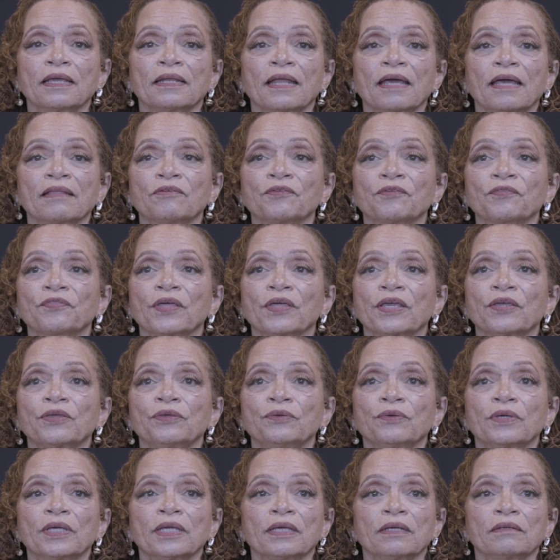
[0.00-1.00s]
And I don't think
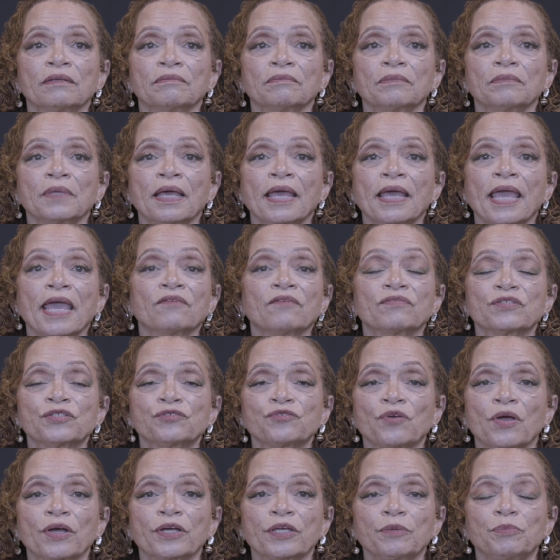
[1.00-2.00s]
you can have a
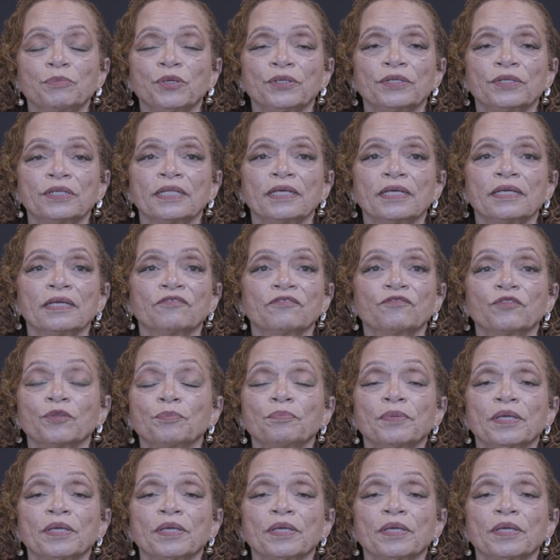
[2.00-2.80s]
strong community if the